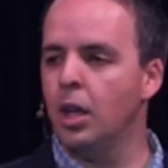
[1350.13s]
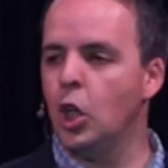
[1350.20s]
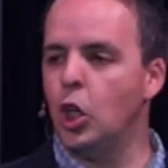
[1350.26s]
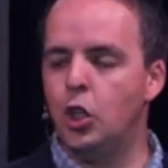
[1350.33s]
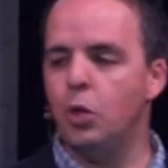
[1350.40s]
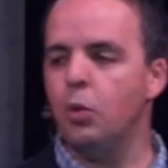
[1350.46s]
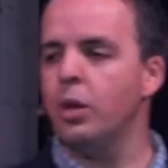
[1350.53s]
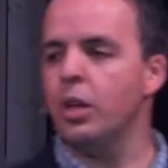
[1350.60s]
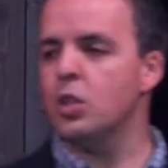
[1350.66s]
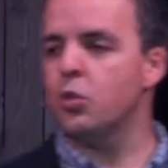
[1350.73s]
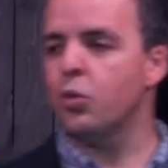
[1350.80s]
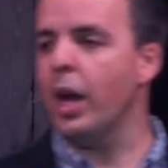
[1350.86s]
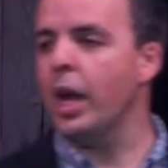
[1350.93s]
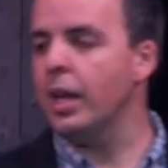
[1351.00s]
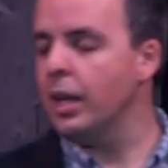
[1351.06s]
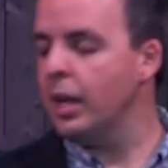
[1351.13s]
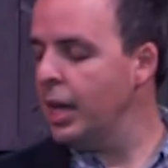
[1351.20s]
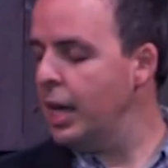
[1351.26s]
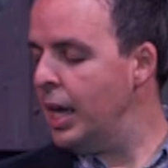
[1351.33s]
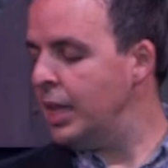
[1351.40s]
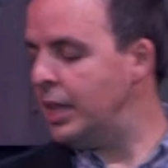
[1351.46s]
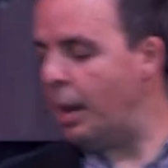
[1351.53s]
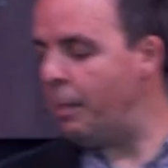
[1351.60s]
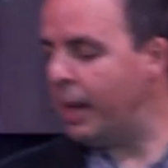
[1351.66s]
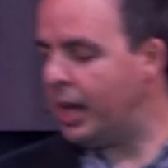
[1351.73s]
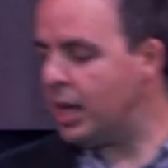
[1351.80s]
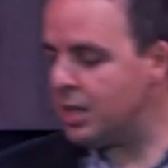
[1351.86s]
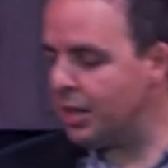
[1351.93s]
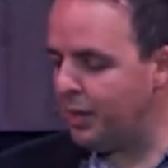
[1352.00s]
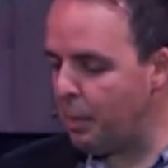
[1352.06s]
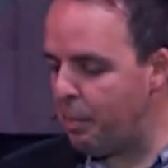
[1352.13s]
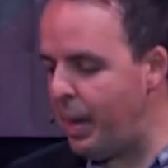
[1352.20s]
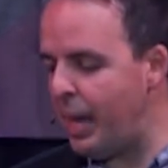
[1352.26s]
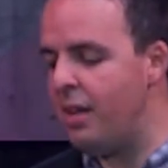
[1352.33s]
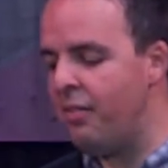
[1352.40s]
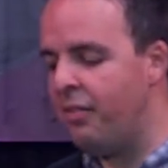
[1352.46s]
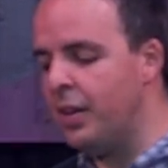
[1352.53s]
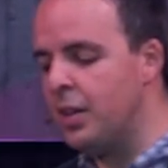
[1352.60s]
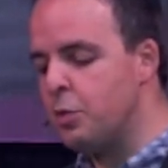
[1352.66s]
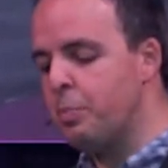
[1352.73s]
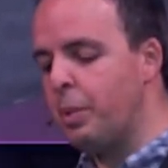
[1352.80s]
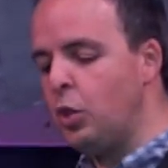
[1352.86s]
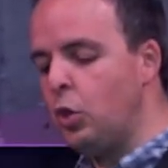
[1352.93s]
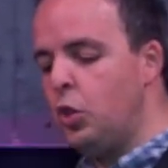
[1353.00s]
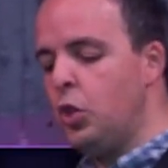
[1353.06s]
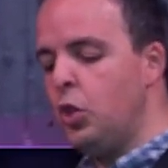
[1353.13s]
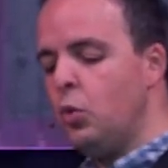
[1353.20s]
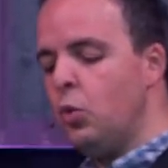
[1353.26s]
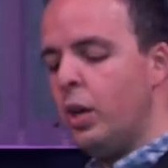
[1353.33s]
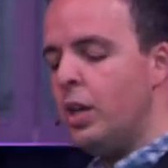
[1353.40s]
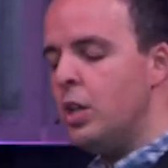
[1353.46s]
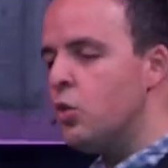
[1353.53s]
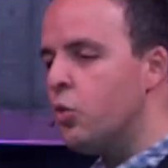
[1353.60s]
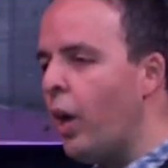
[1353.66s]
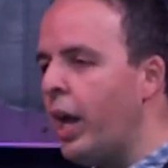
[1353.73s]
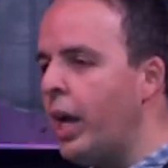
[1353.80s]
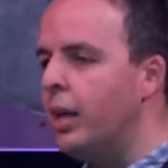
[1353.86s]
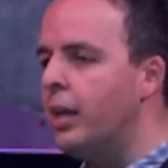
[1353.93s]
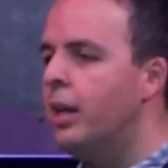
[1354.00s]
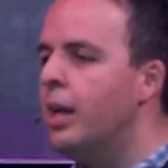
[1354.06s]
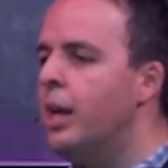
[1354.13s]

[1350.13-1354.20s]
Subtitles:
You do what is right, not because of the benefits, but you do what is right